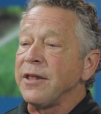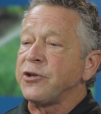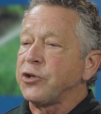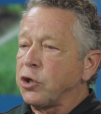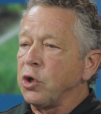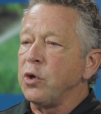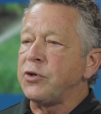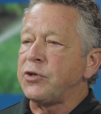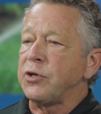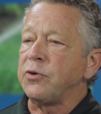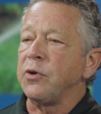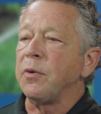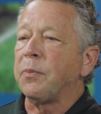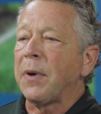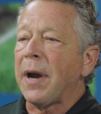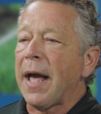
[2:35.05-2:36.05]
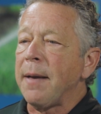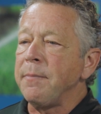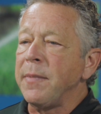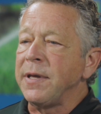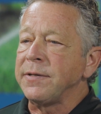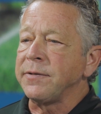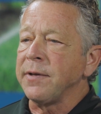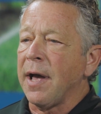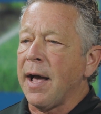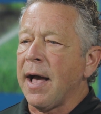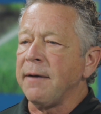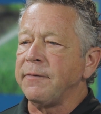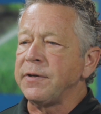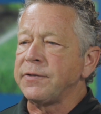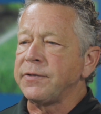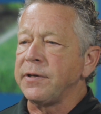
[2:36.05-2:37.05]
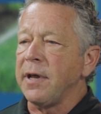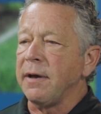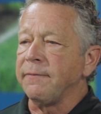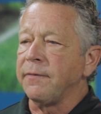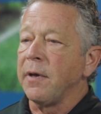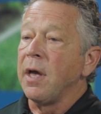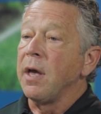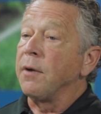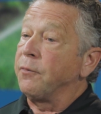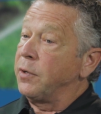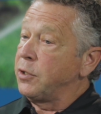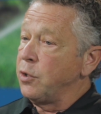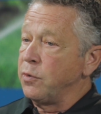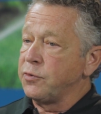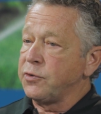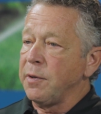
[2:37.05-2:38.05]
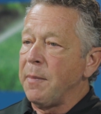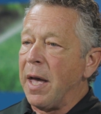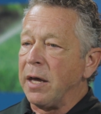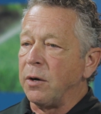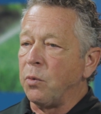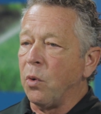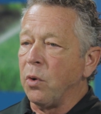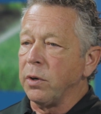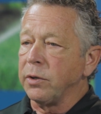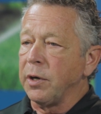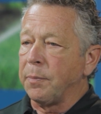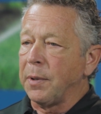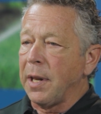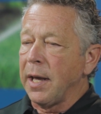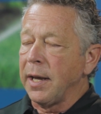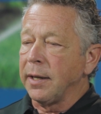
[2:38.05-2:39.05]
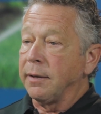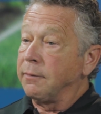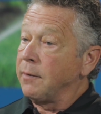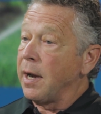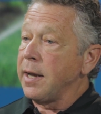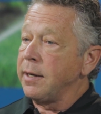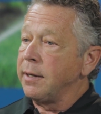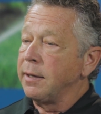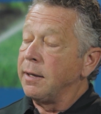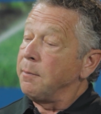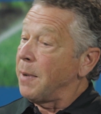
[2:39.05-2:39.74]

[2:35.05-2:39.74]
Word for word: The solution to the problem is obvious enough. Reduced amount of water you're applying, right?